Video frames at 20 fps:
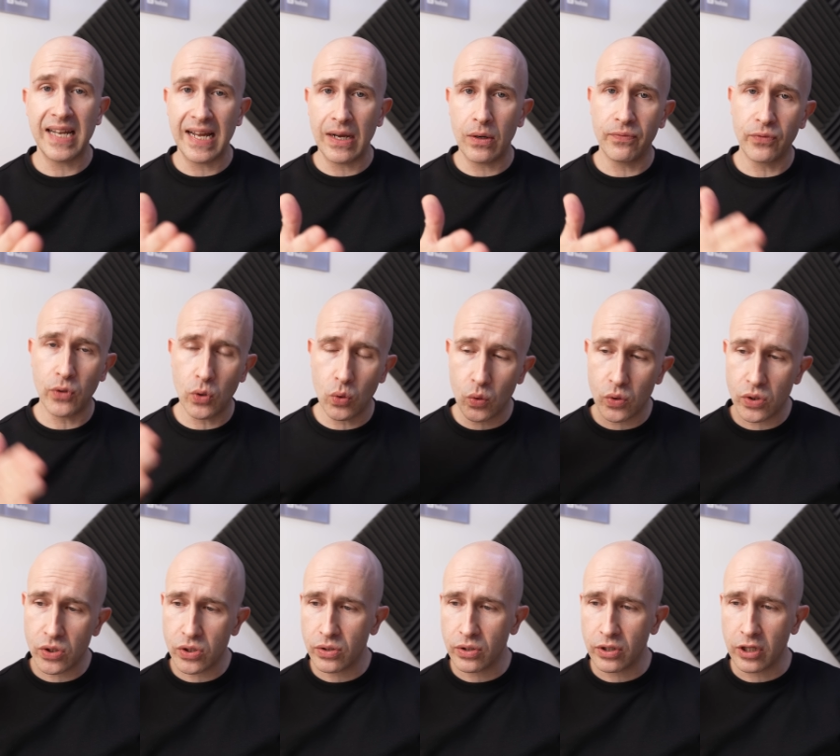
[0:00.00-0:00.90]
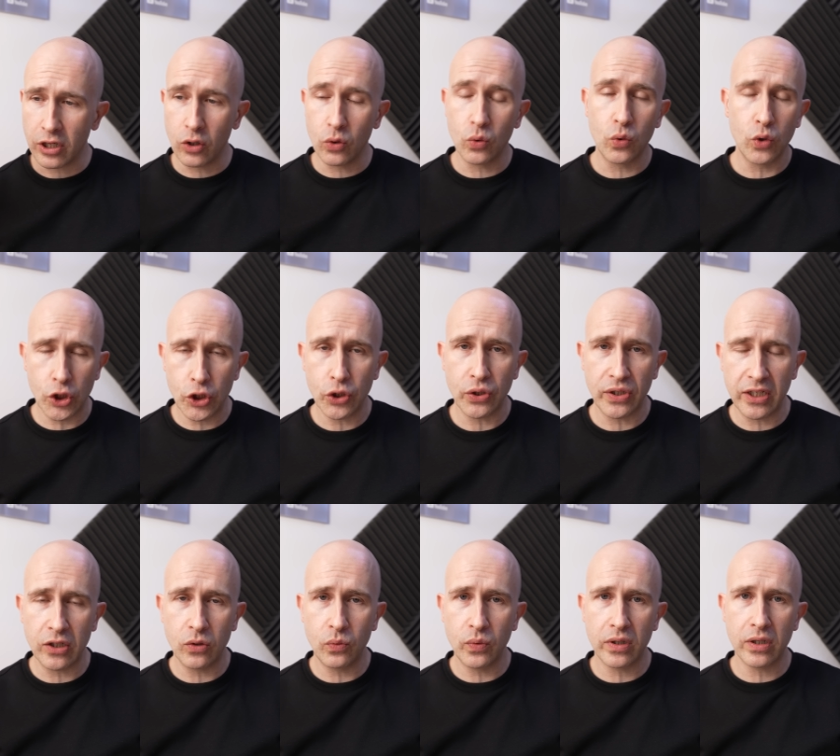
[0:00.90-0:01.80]
Now, of course, the law should
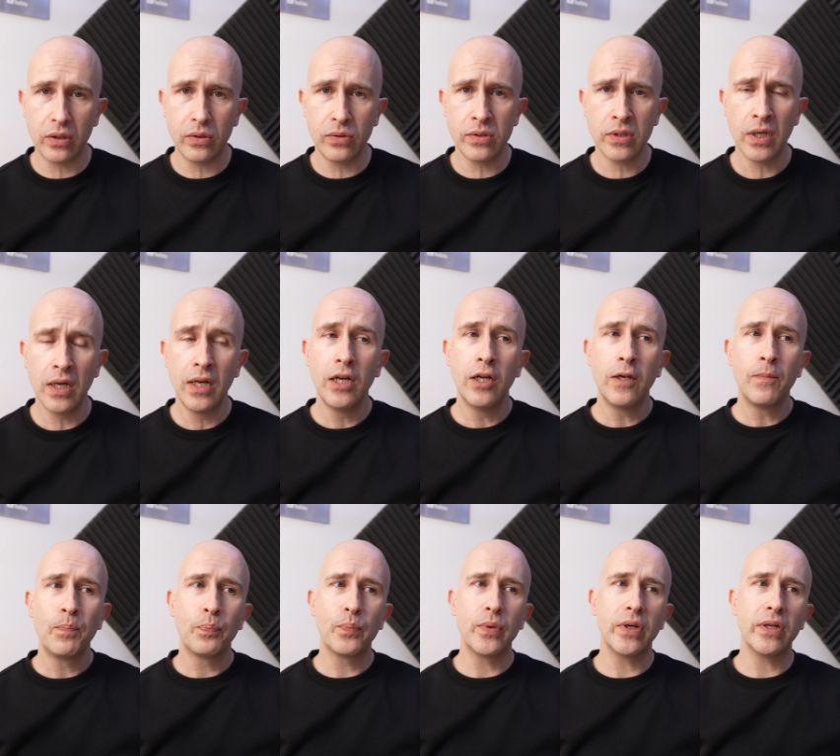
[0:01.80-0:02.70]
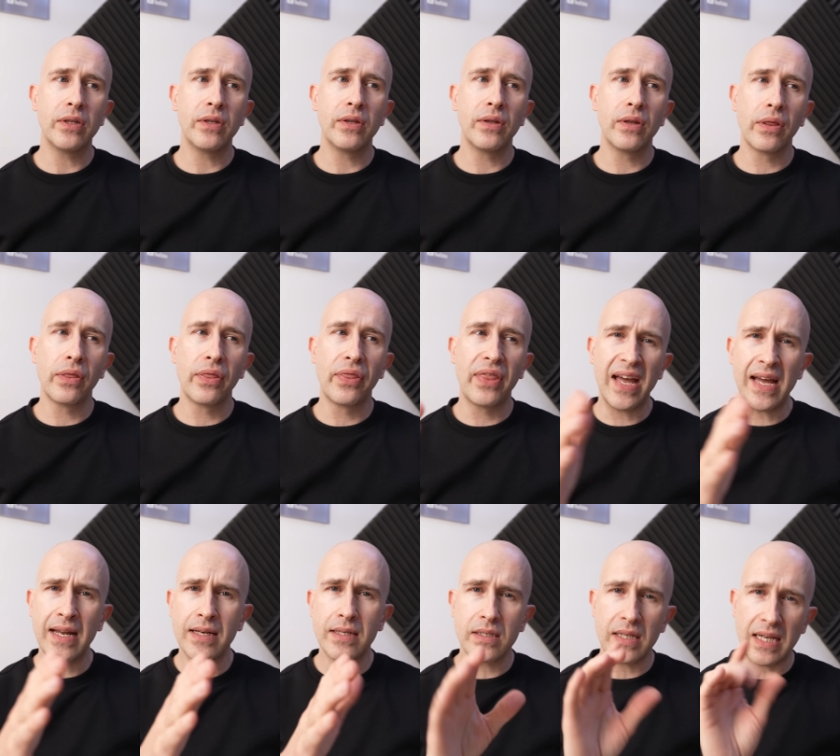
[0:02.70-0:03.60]
deal with those, but
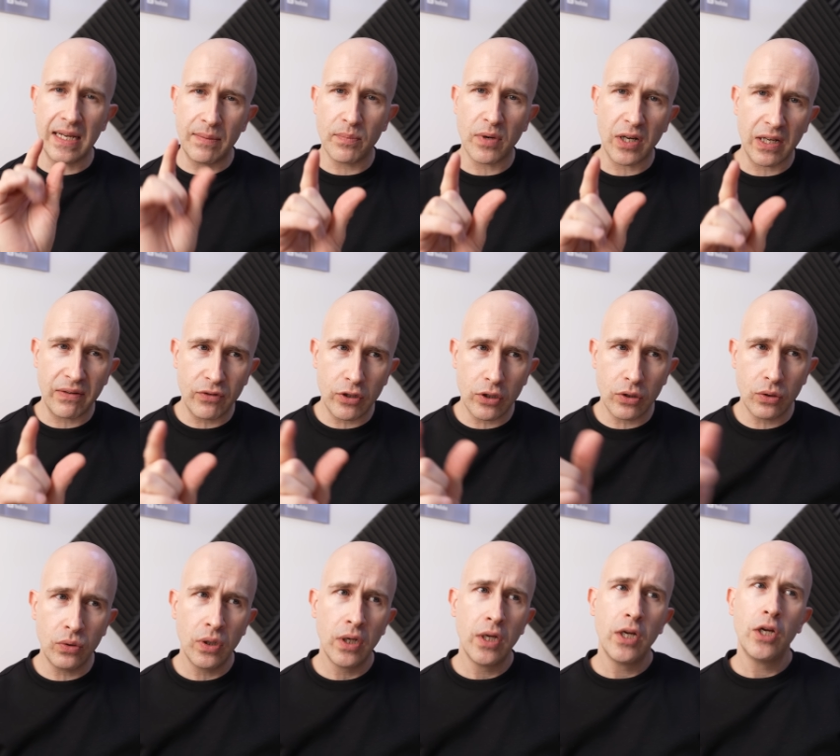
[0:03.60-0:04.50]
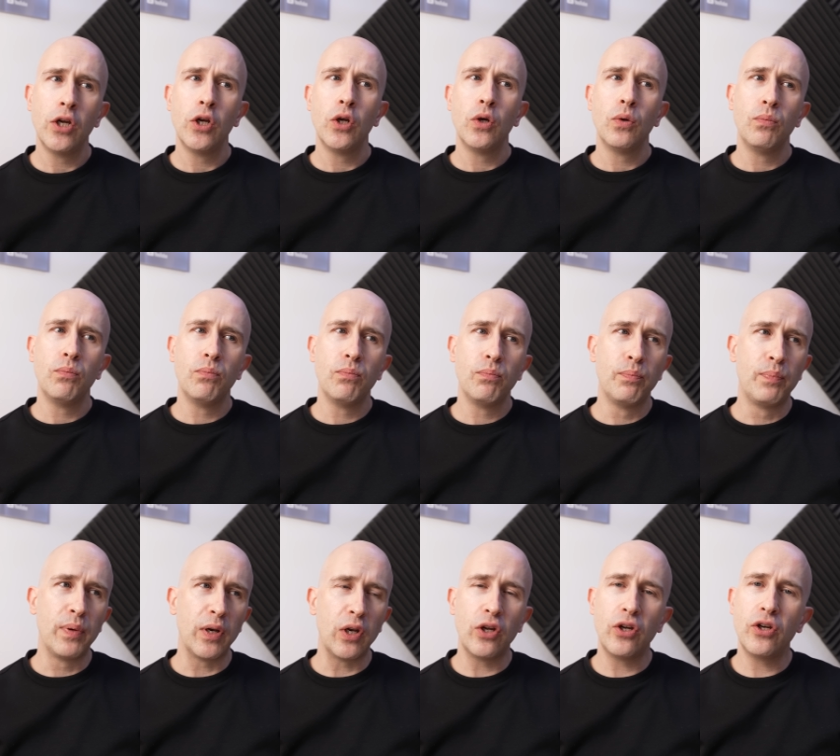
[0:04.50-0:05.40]
that, in my view,
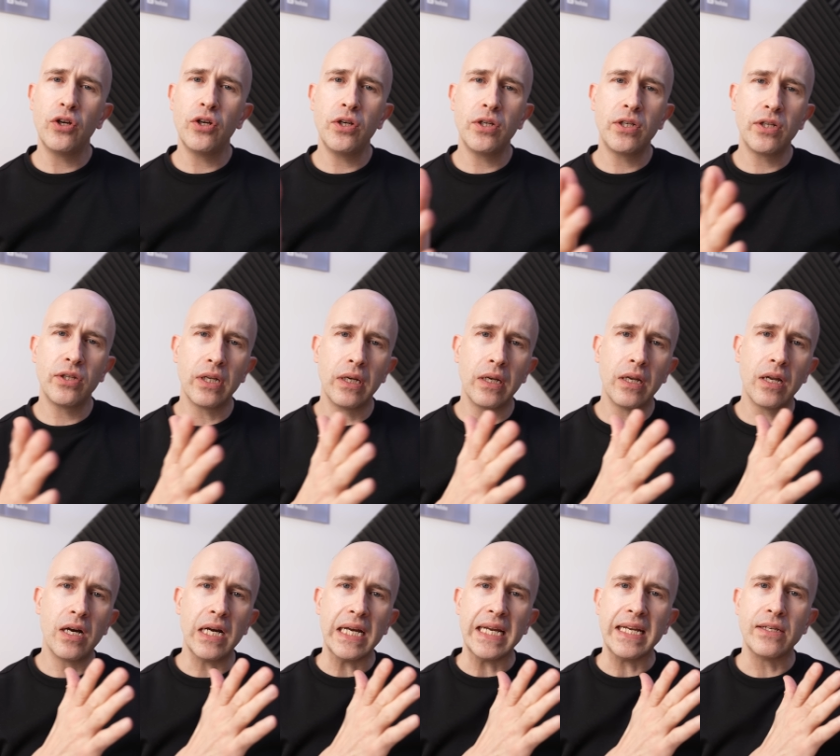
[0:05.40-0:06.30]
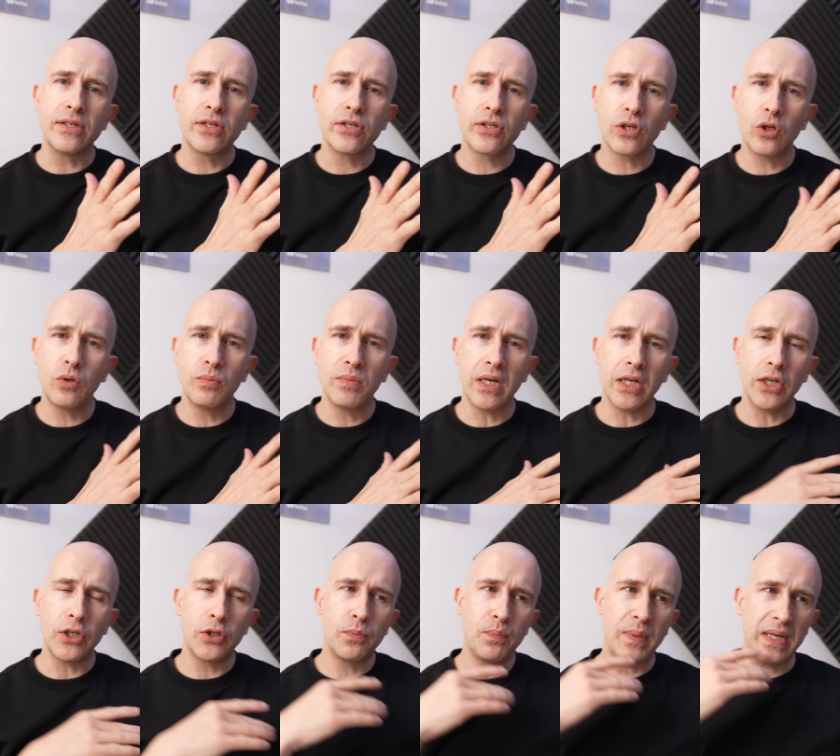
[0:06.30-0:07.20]
blurred the lines so
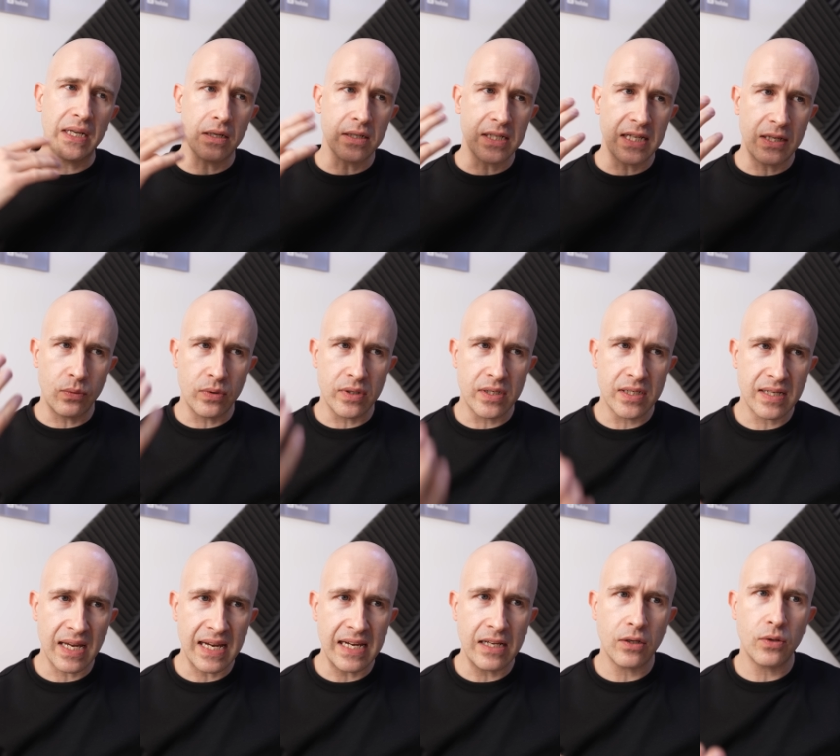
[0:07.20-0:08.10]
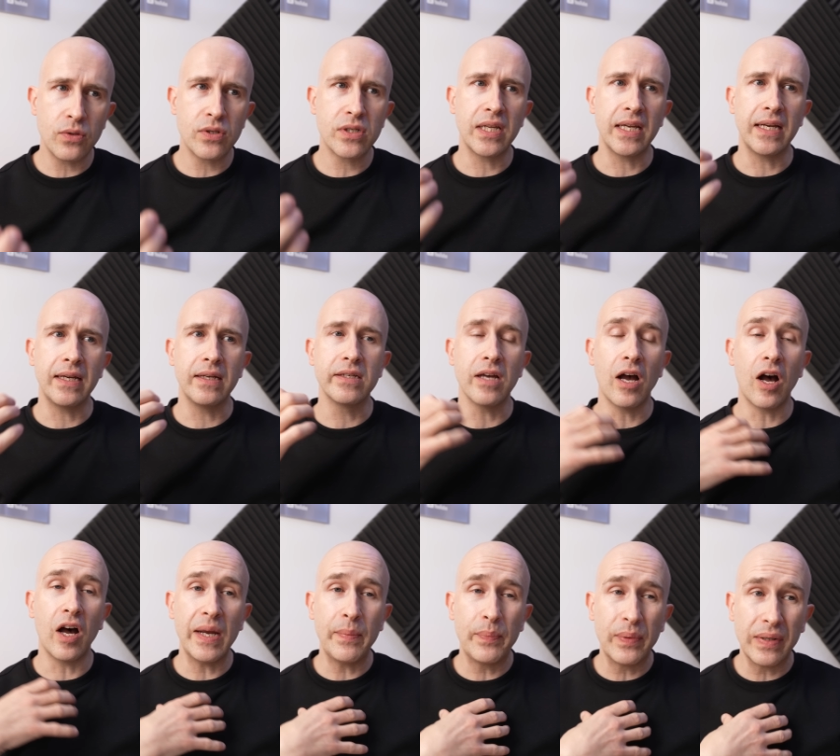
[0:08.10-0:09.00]
much. Because he was saying those things,
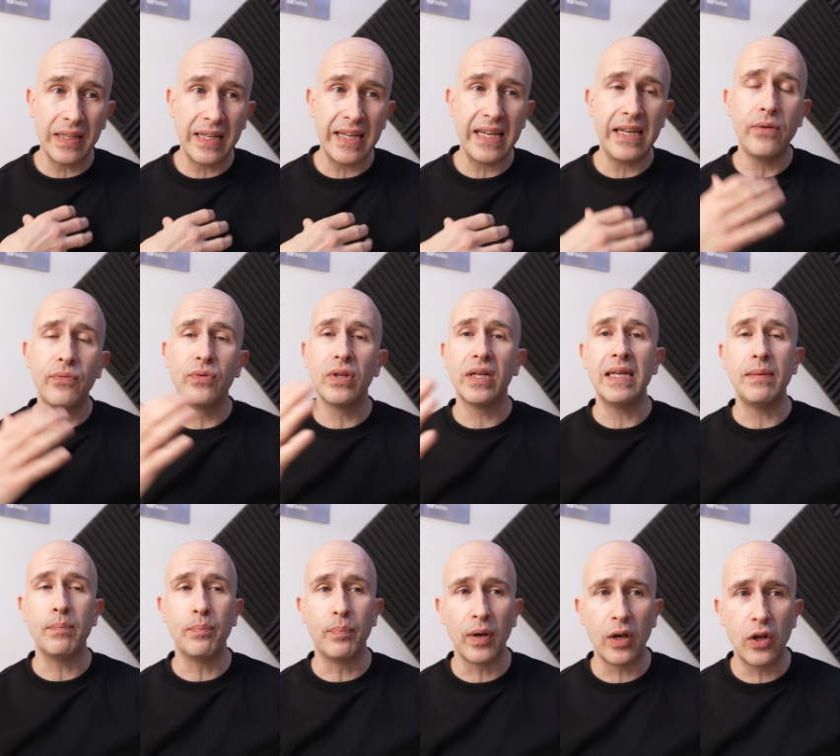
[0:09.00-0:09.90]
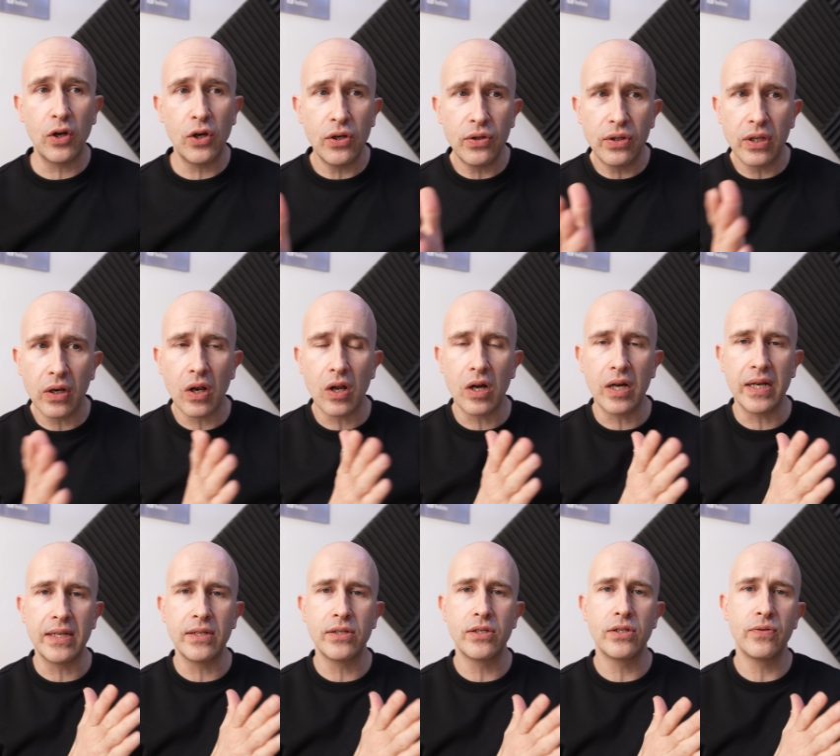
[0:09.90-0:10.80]
I believe that he blurred the
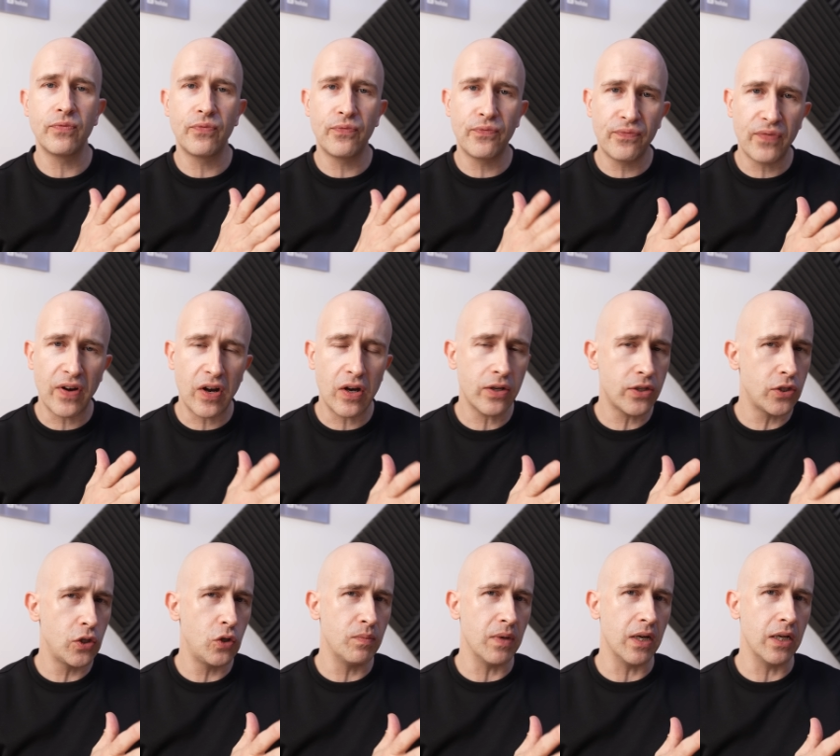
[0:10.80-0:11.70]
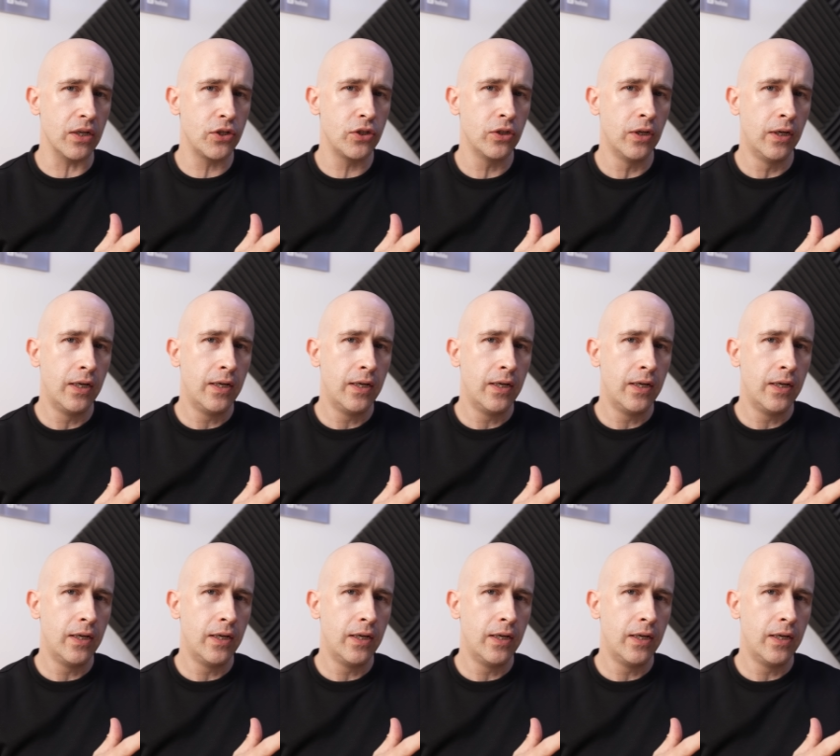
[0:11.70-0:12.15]
lines far too much.